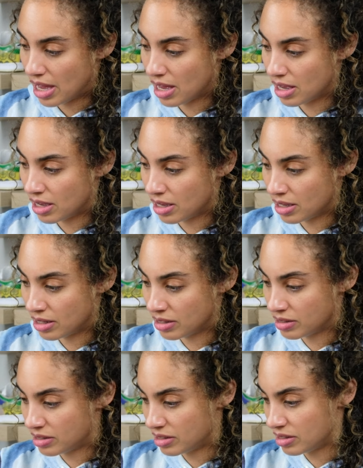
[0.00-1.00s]

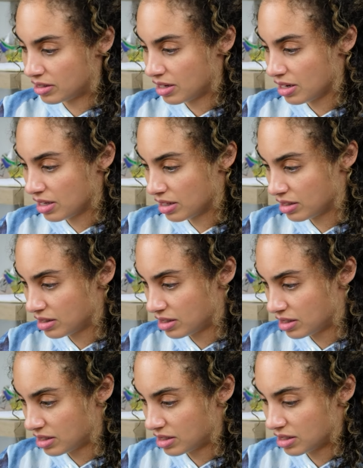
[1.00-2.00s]
And yeah,
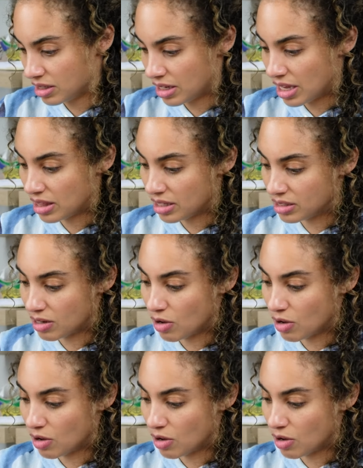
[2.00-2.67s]
let's get this